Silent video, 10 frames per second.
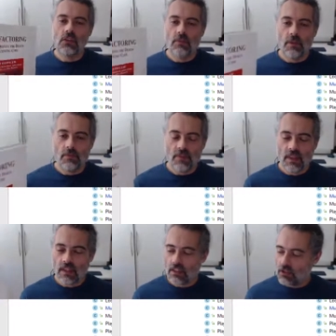is about
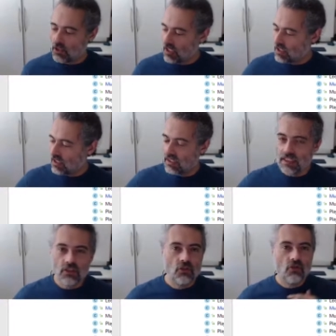changing
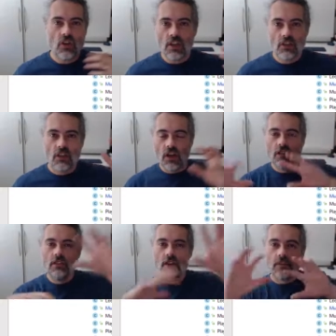the structure
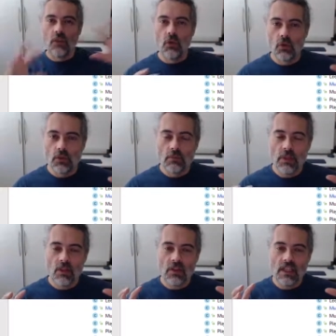of code,
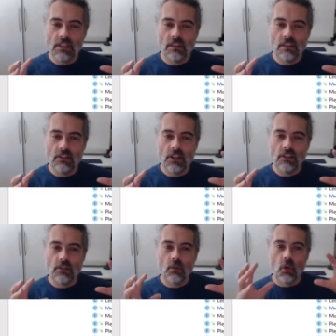but not necessarily
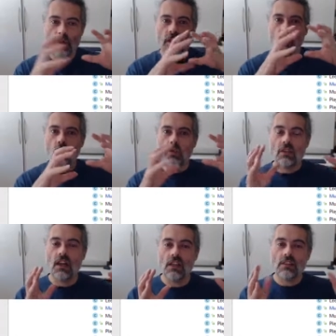changing what the
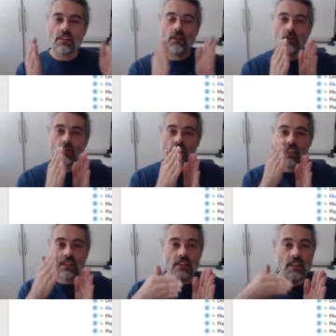code does. And if you're not
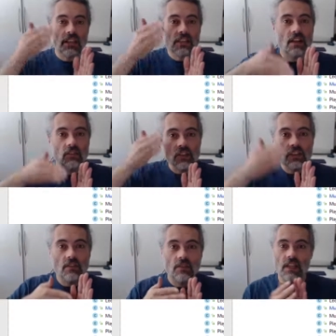changing the external
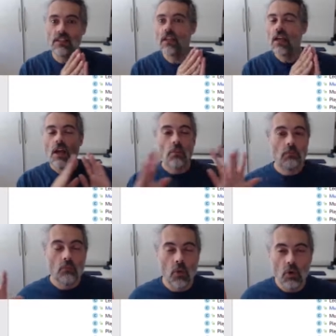interface,
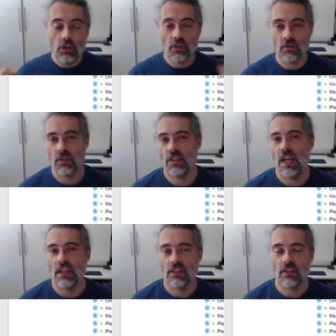most of your
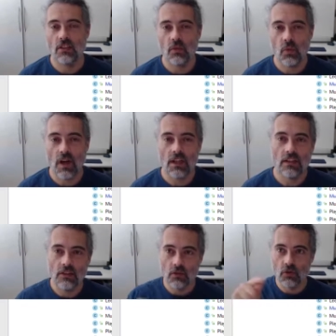tests are going to
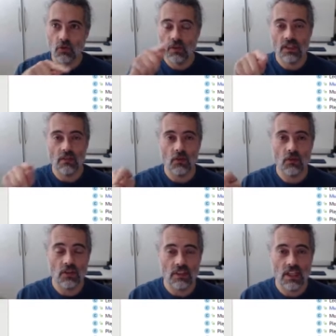work. Your lower level
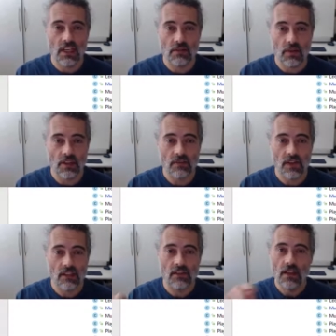unit tests might
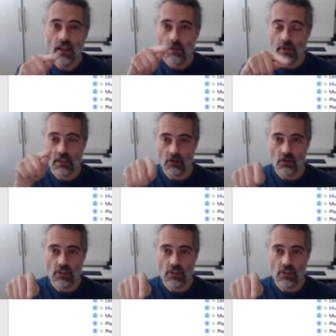fail because you're